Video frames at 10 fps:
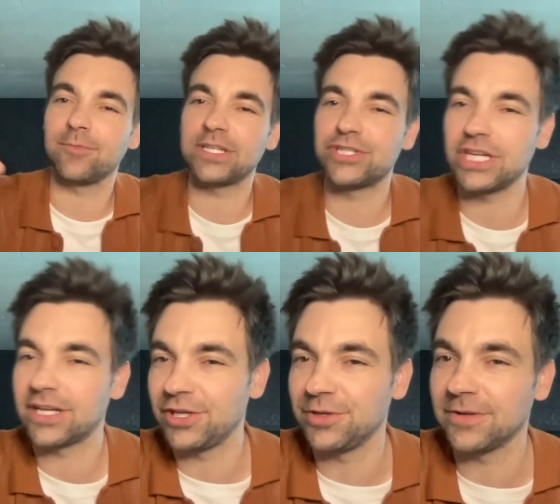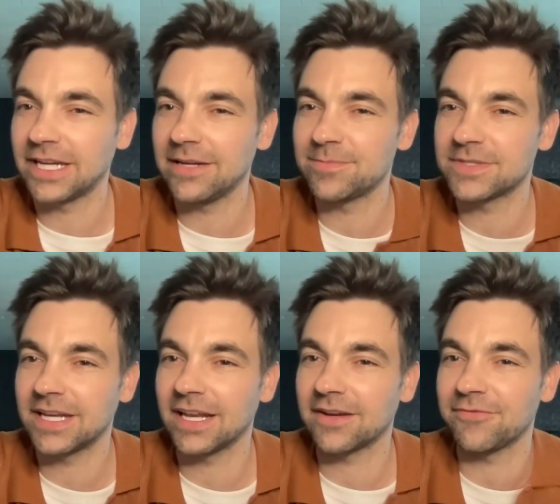when GQ keeps
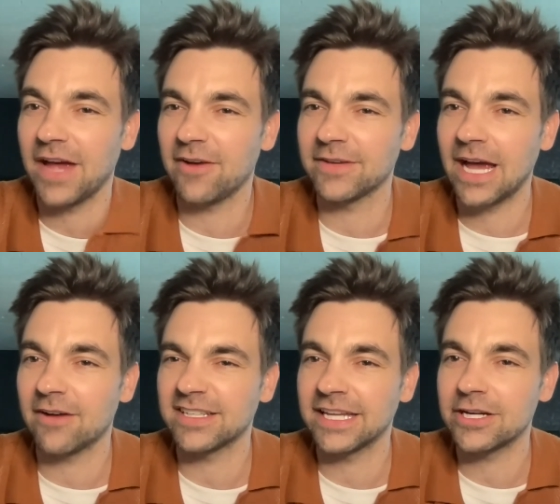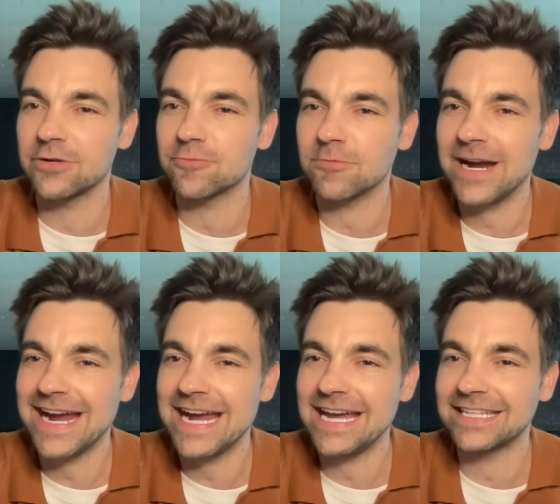getting found out and they go,
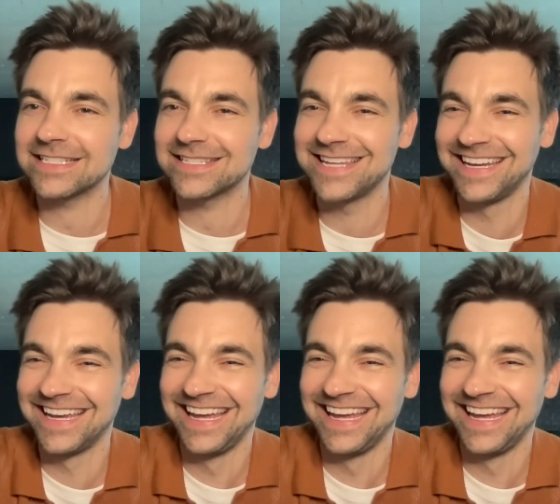rats,